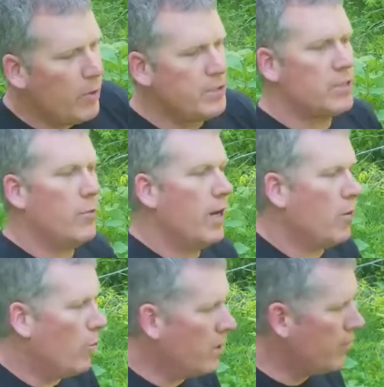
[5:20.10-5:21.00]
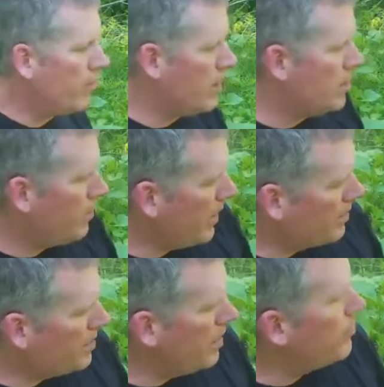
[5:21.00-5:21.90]
once in a while, one of these
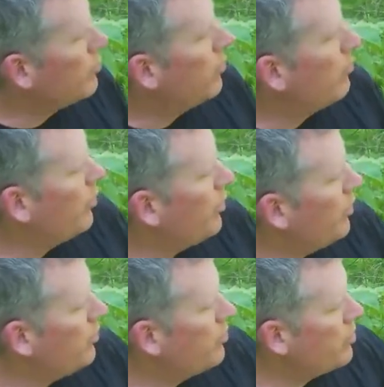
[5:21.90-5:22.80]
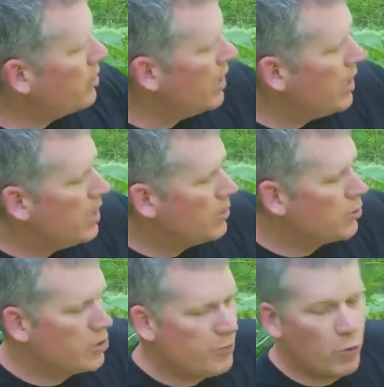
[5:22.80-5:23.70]
plant stems will produce
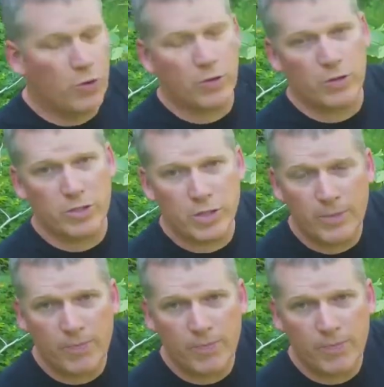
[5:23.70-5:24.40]
spores.